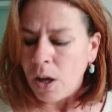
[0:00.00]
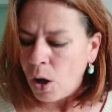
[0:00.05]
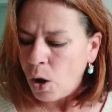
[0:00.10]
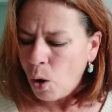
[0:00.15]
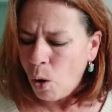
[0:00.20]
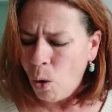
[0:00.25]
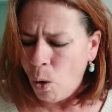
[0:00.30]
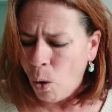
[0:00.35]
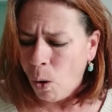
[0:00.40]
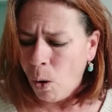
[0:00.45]

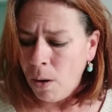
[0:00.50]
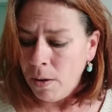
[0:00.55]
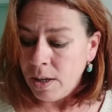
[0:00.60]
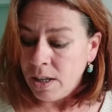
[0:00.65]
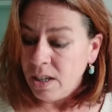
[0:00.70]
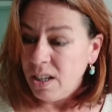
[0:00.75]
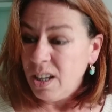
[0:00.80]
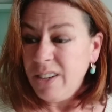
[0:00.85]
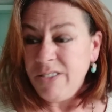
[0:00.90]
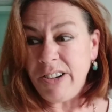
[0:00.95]
Or,
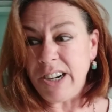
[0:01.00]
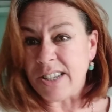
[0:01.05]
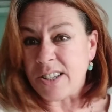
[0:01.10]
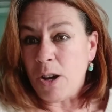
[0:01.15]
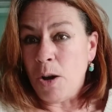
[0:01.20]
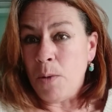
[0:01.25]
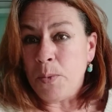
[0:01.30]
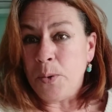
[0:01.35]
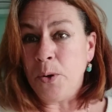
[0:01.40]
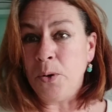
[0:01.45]
for
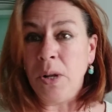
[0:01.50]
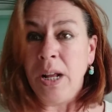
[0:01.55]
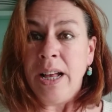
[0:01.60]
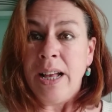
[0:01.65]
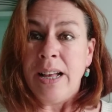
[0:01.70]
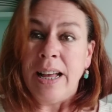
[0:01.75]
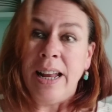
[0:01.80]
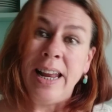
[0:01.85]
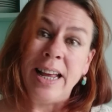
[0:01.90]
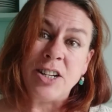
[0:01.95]
example,
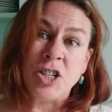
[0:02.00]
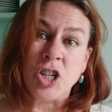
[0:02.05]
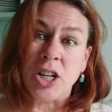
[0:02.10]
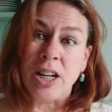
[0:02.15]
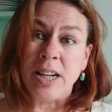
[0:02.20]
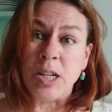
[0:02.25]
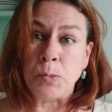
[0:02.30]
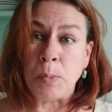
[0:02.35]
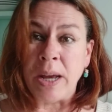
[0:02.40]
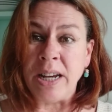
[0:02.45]

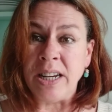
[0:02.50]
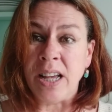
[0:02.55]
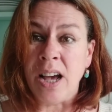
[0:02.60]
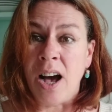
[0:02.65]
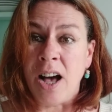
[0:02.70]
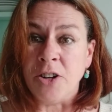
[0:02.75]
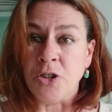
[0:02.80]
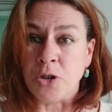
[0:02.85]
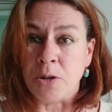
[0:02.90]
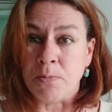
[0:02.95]
allegedly spending
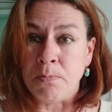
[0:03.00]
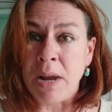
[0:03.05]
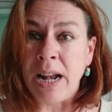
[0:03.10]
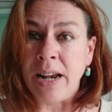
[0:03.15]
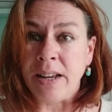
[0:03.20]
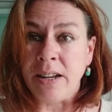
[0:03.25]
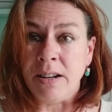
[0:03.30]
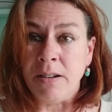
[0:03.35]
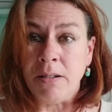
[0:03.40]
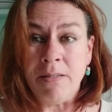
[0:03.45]
$100
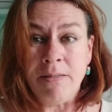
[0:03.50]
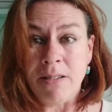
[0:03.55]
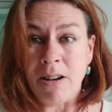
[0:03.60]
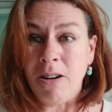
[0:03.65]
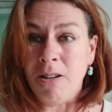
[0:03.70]
million